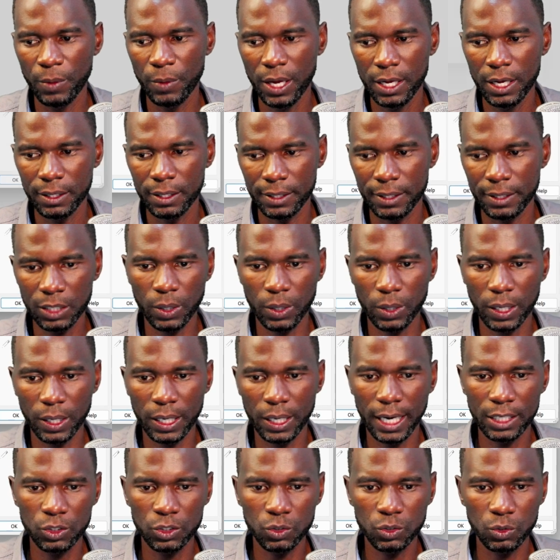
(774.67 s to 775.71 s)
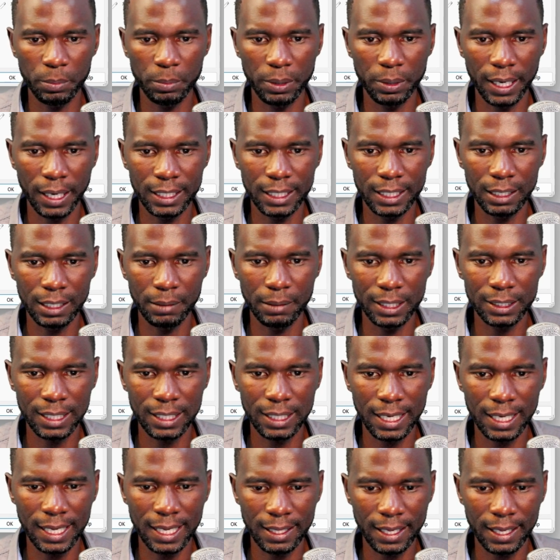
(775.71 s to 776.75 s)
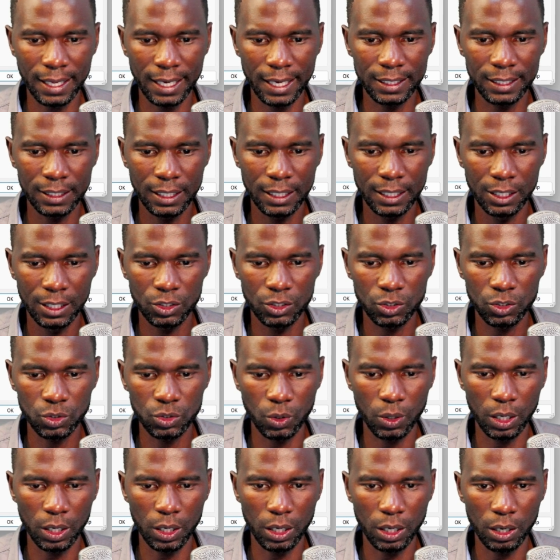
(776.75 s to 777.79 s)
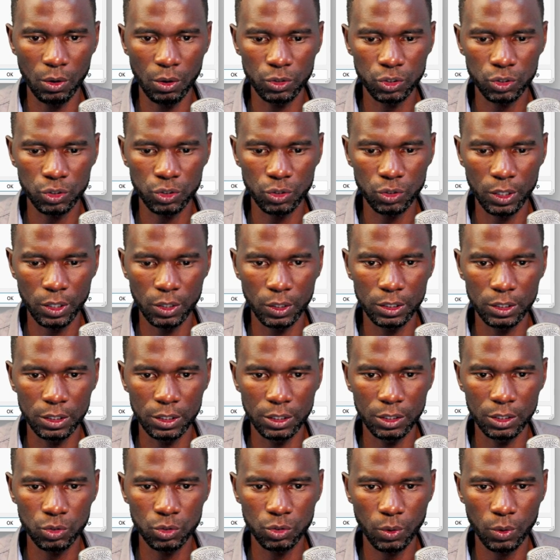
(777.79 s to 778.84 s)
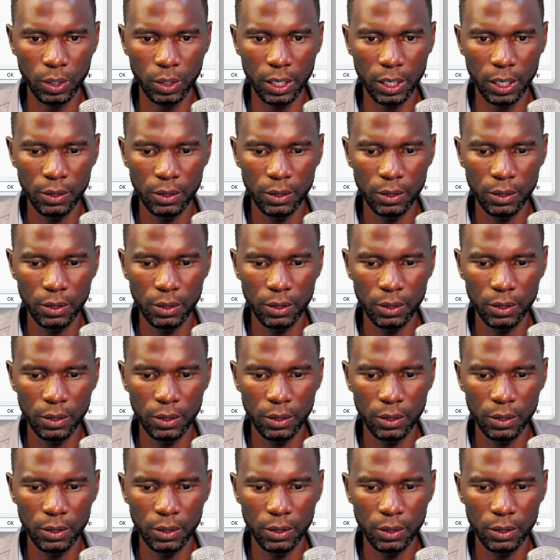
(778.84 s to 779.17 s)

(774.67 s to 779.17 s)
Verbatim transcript: that one has to be itemized like that so oh sorry not this one